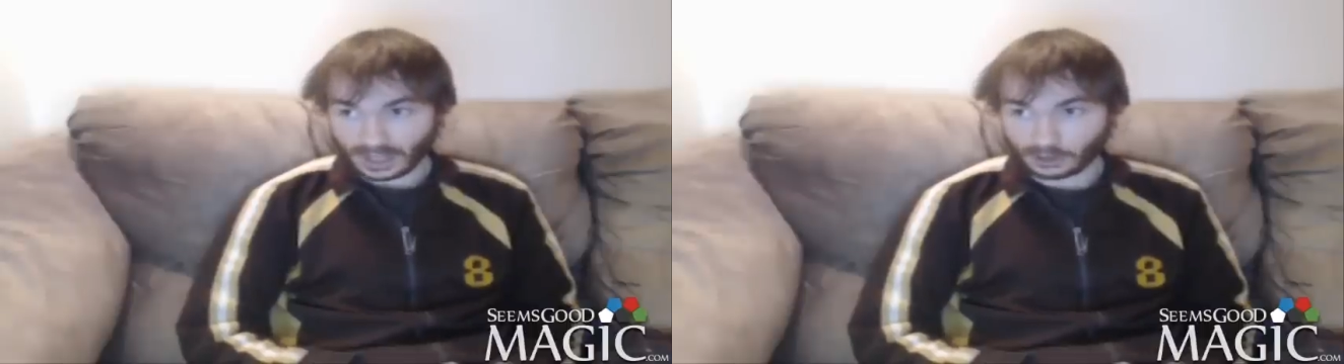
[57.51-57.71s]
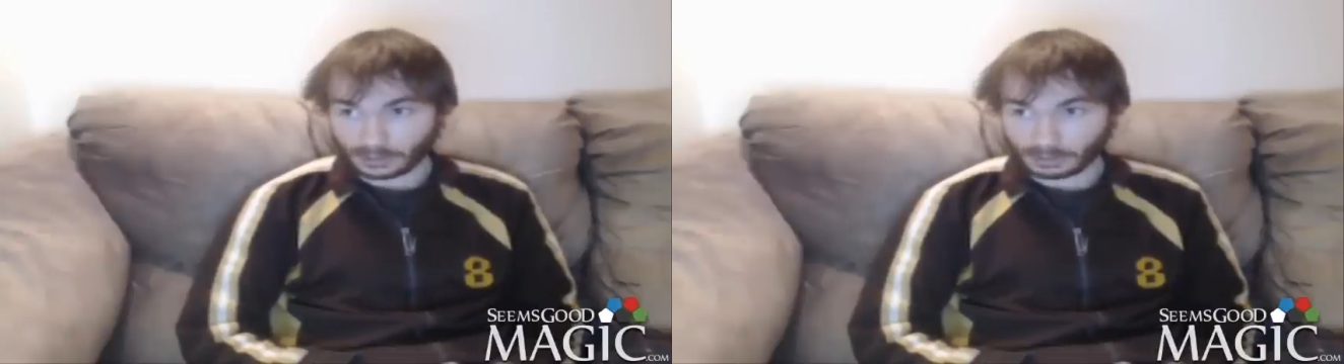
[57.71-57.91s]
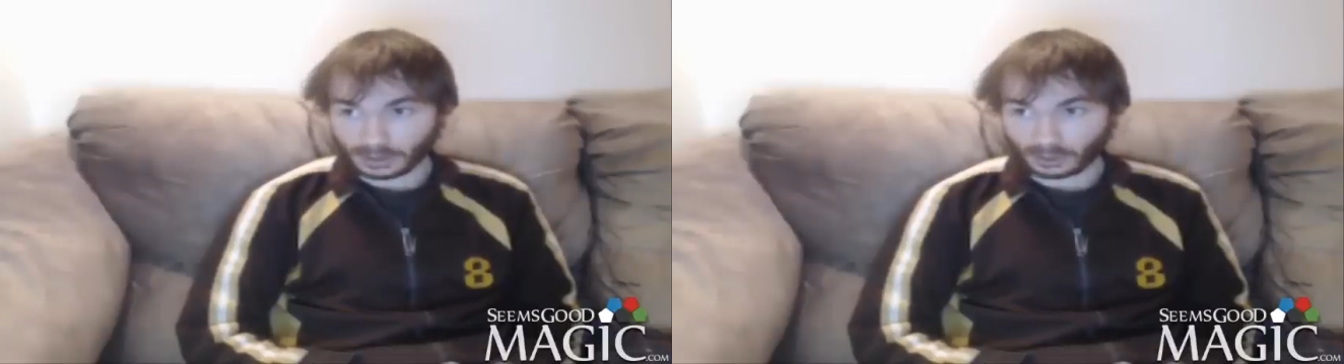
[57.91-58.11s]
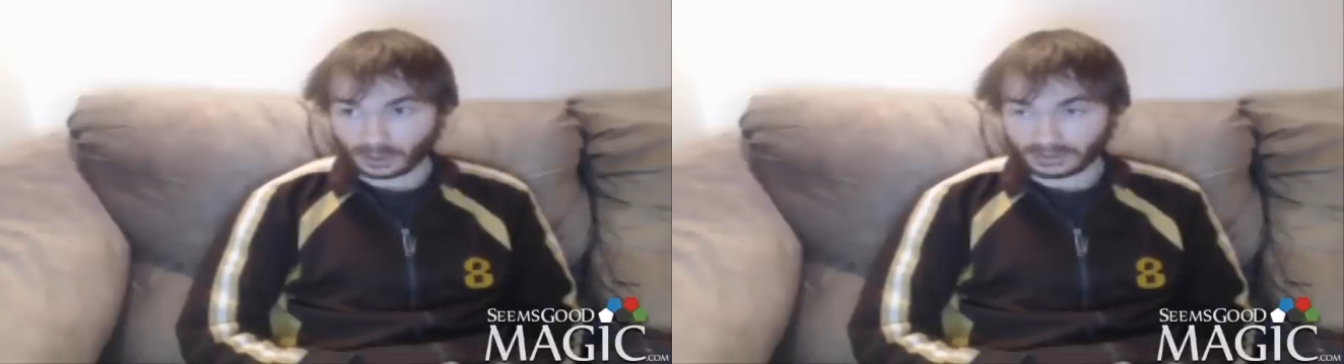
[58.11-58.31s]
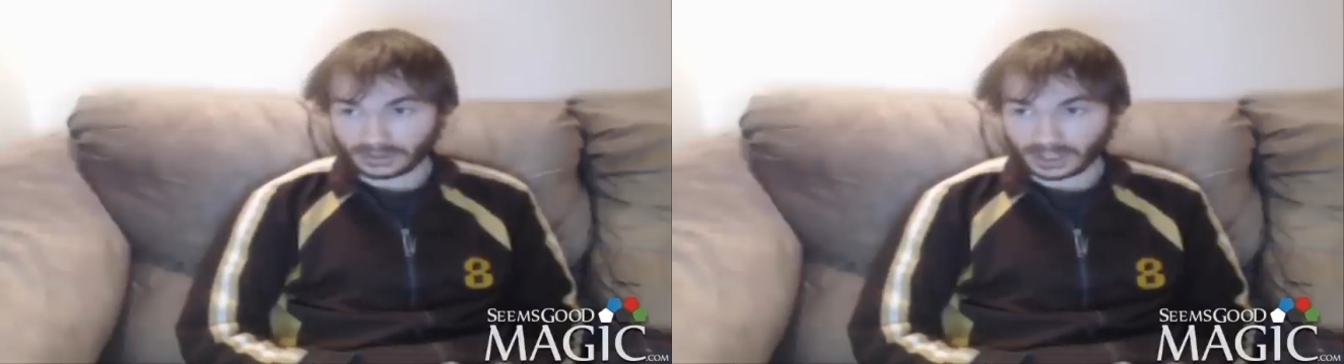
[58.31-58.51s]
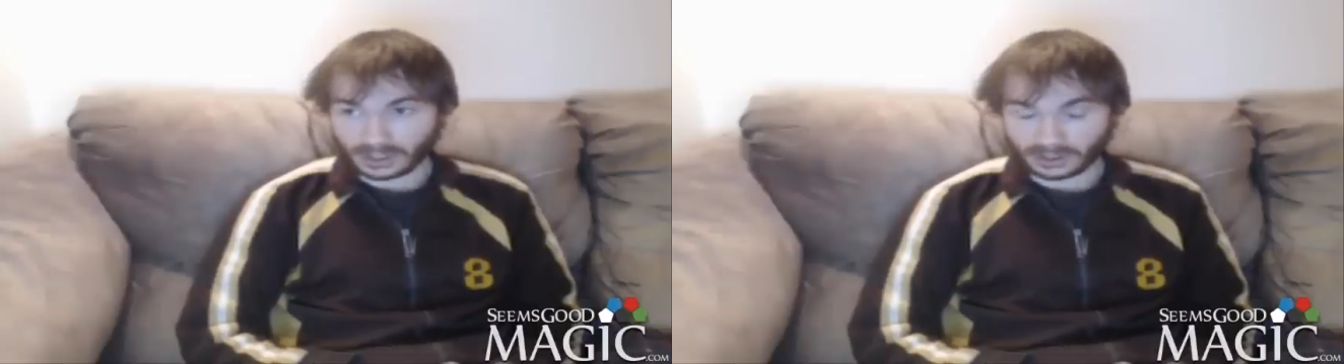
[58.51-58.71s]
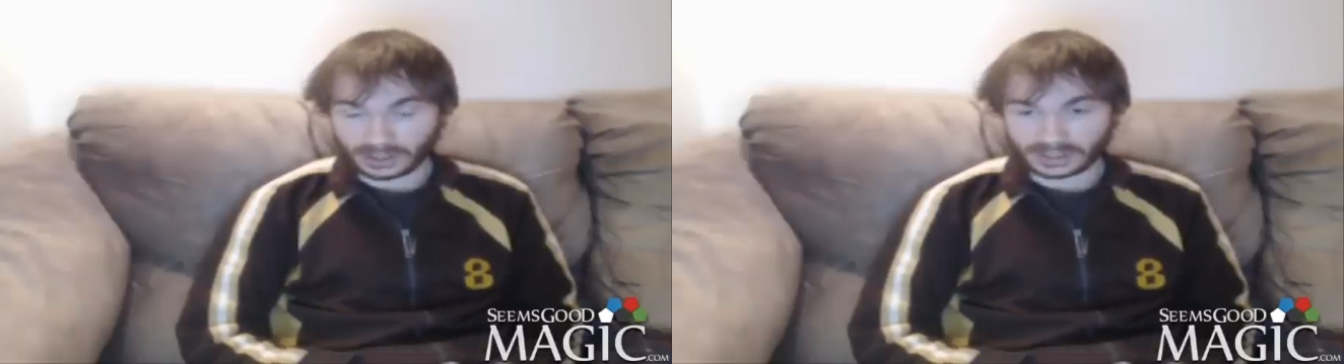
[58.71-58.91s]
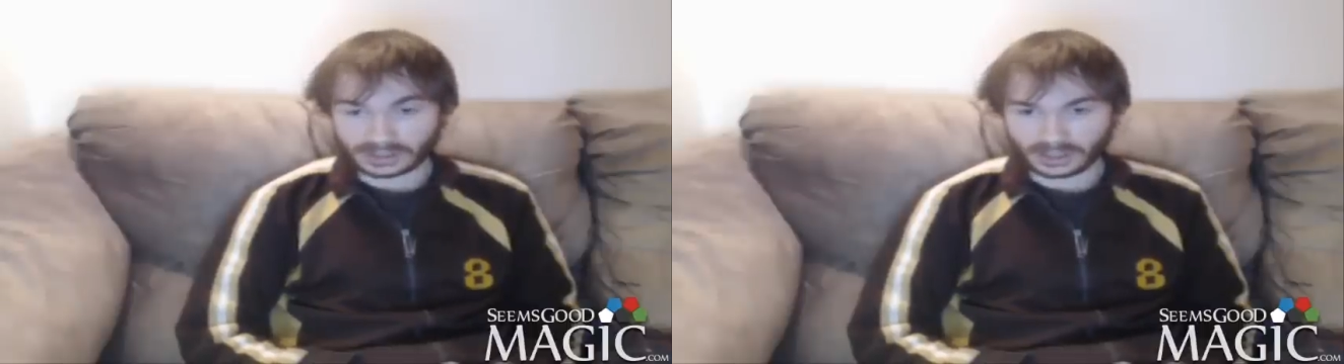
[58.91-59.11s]
I remember one of the
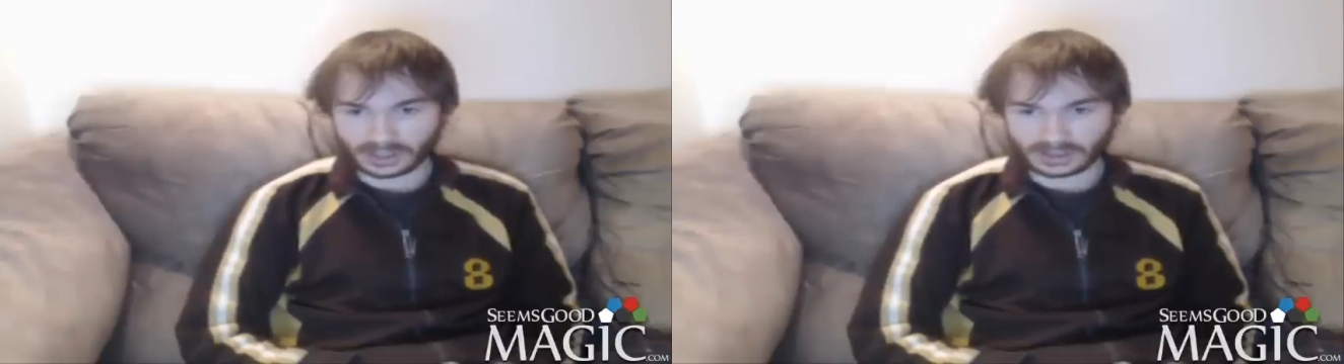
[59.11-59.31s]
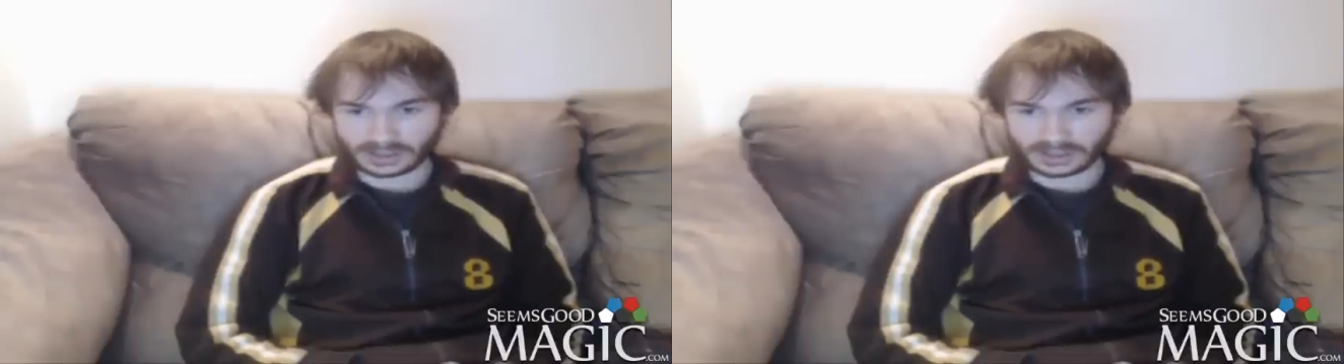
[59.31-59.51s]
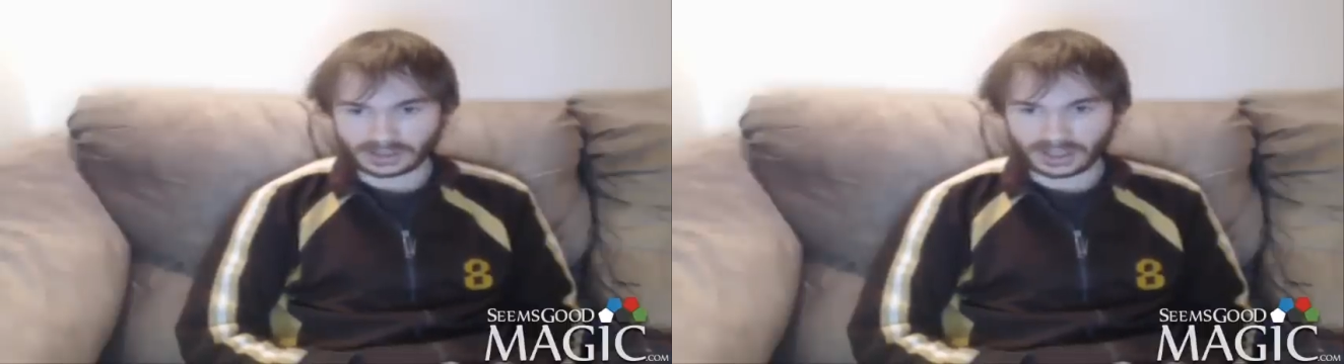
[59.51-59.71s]
earliest cards